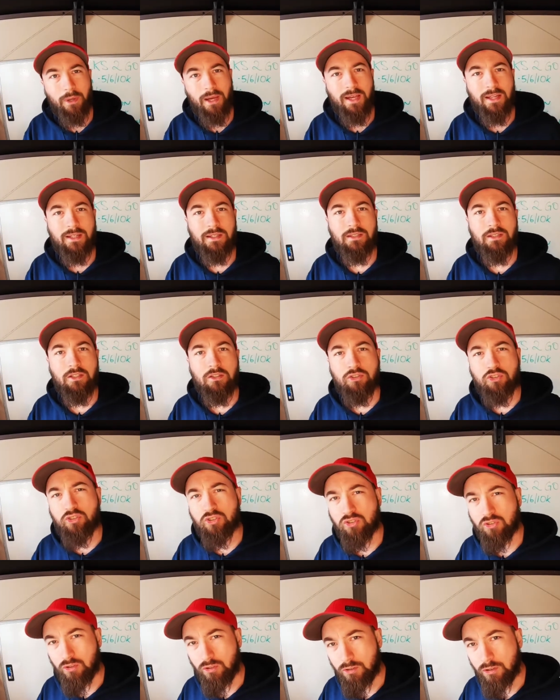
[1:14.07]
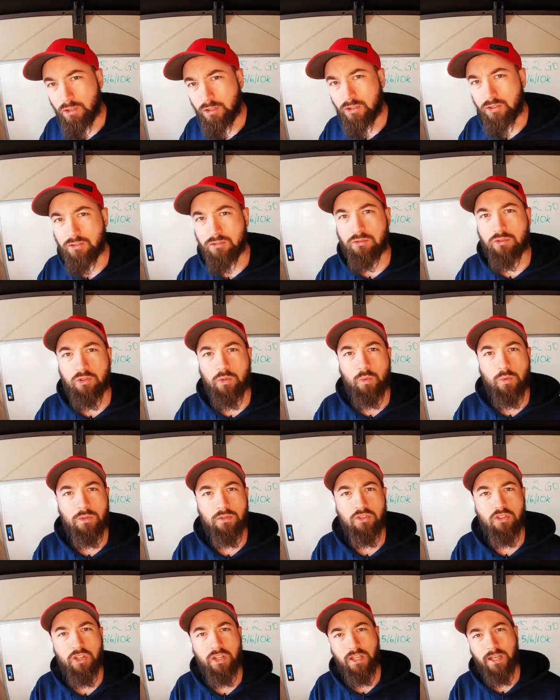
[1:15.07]
band soreness
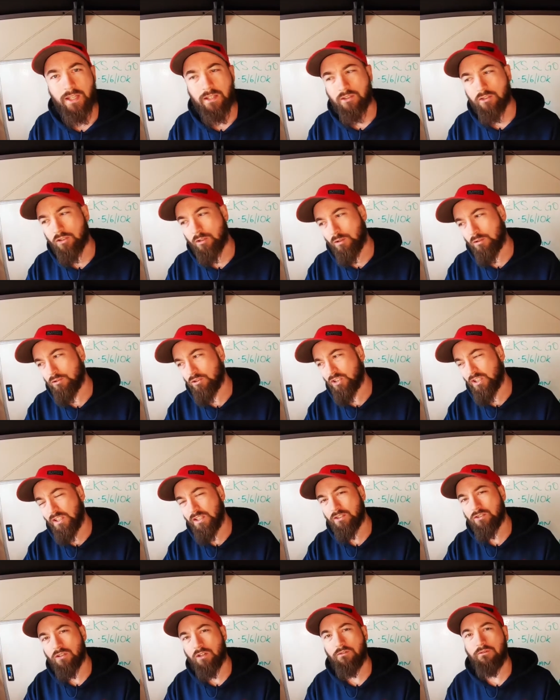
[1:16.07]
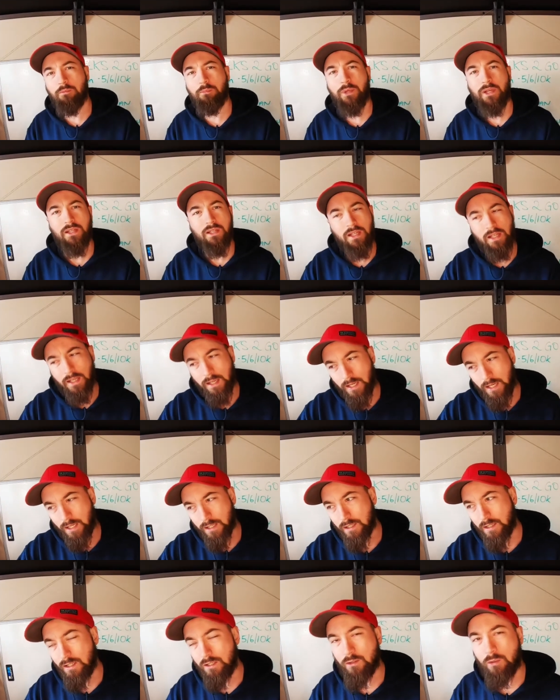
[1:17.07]
towards the end, so I just eased off a bit.
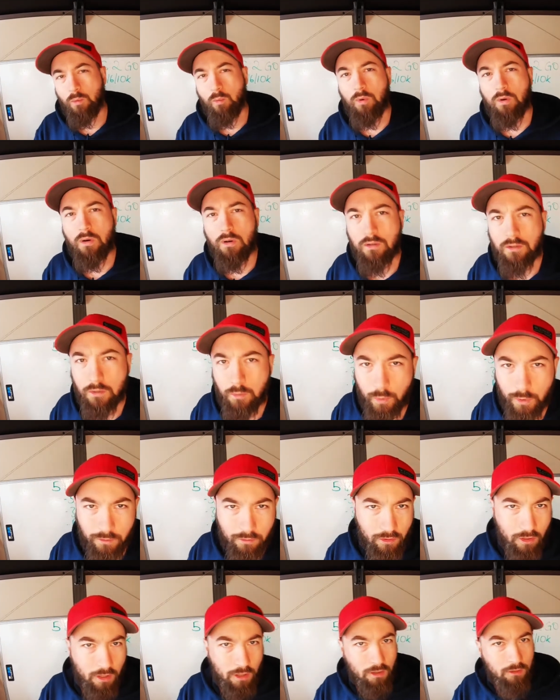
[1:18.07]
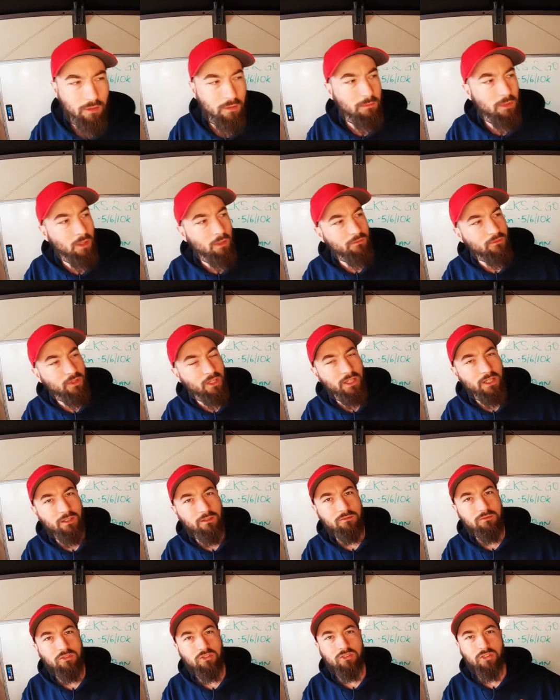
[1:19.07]
Had a little walk. We were along the Malvern
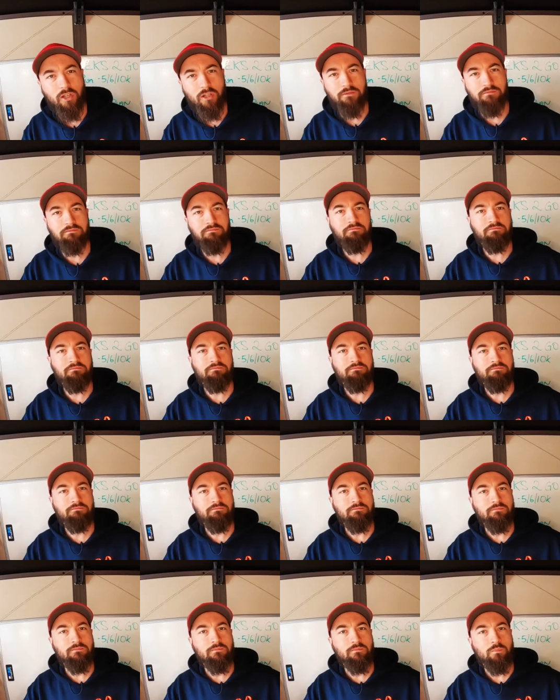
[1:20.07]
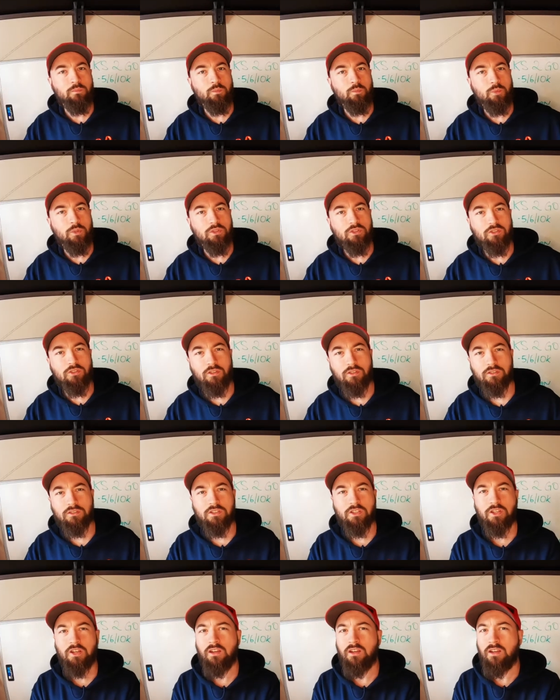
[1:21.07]
Hills, so what's
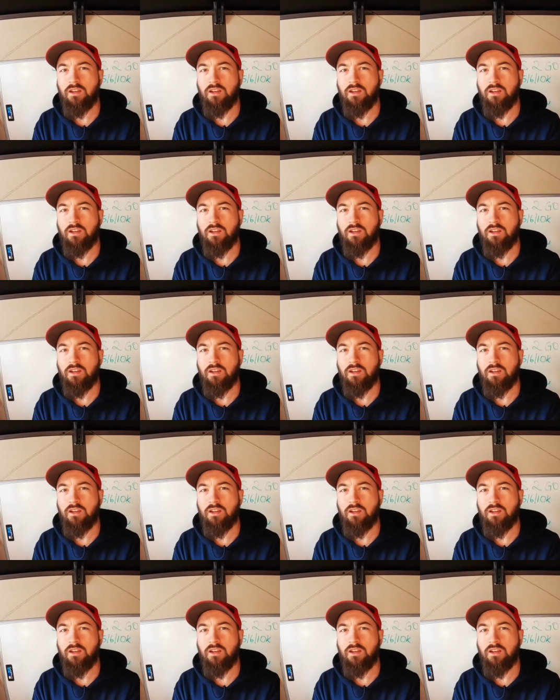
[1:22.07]
not